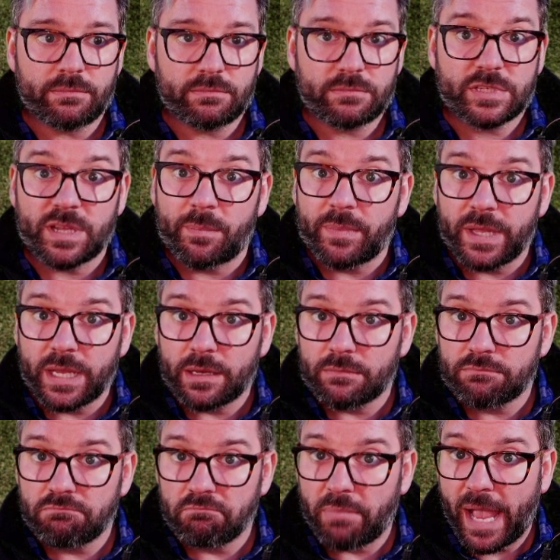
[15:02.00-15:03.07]
something
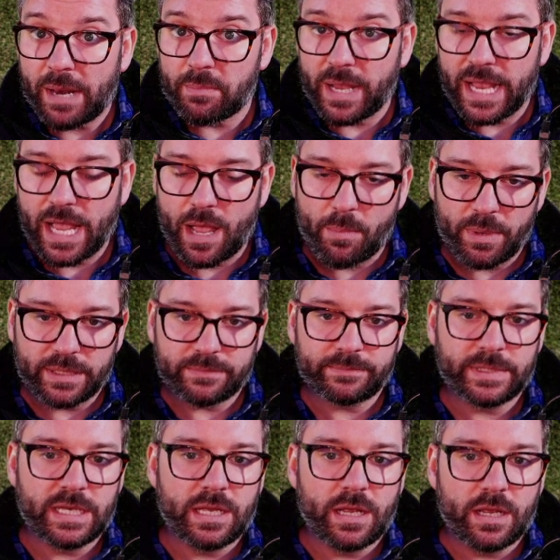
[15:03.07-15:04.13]
bad may happen.
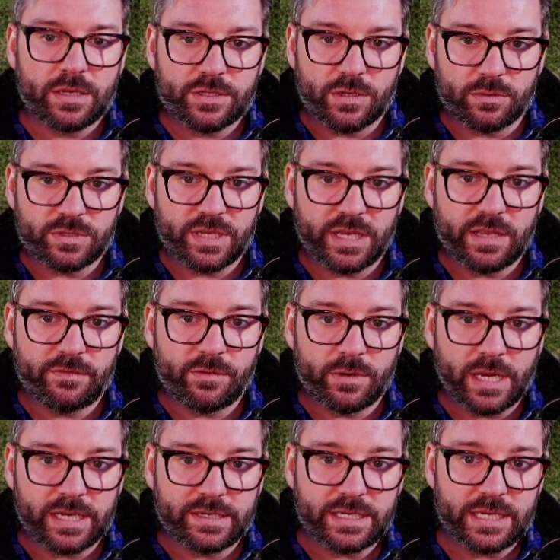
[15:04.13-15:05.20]
So to give you an
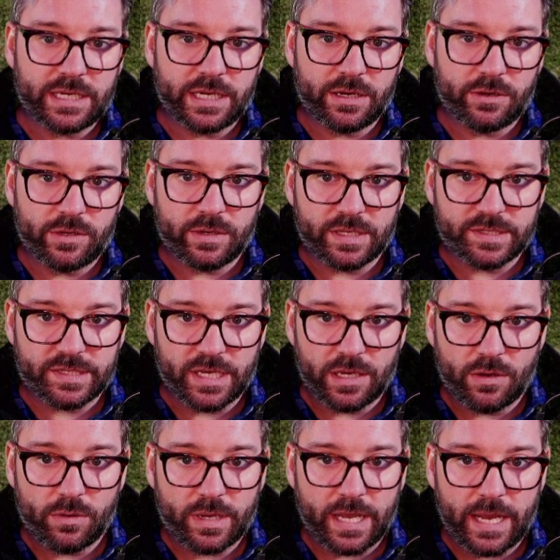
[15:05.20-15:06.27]
idea here, you could say,
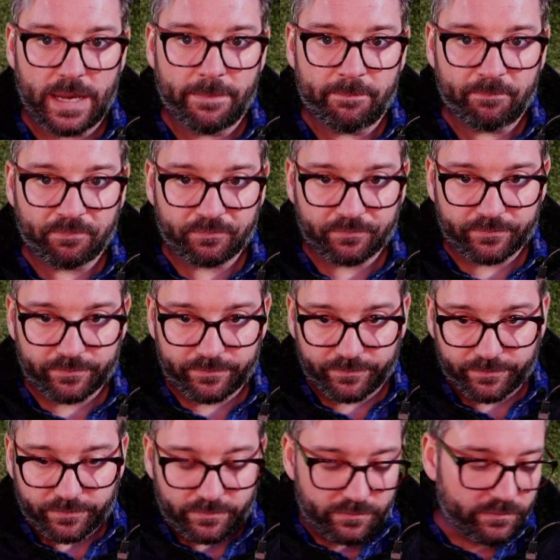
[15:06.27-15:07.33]
okay,
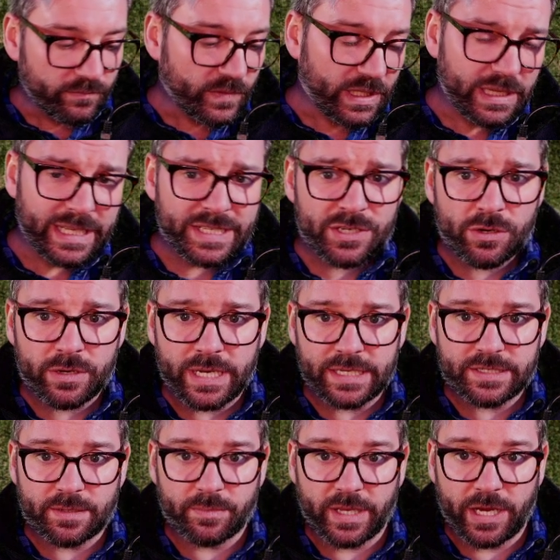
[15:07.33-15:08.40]
let's create
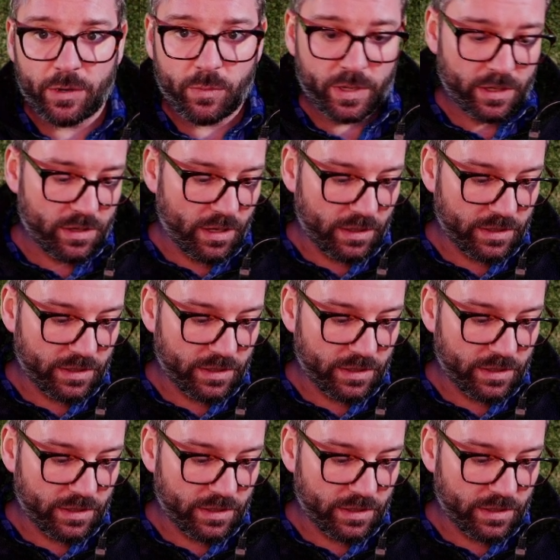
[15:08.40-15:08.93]
something here. We're gonna